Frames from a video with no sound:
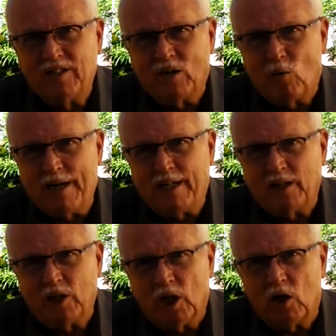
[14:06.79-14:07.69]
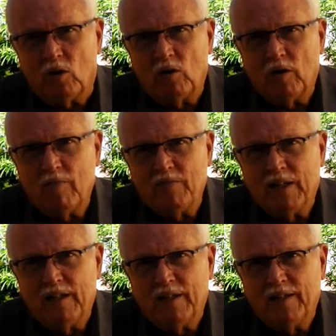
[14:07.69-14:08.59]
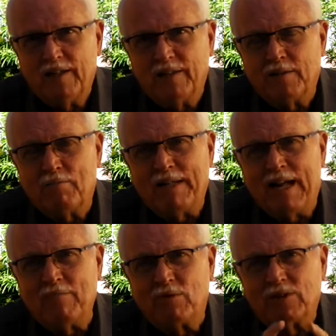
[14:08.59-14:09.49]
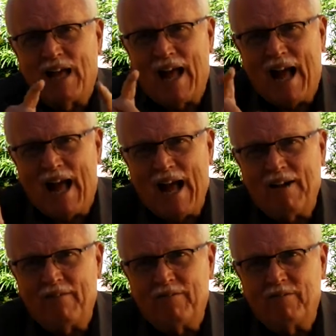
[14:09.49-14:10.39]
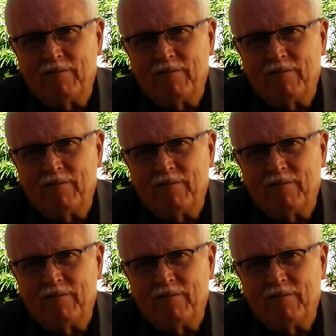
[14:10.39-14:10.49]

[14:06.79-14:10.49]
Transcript: that we can go. To be able to have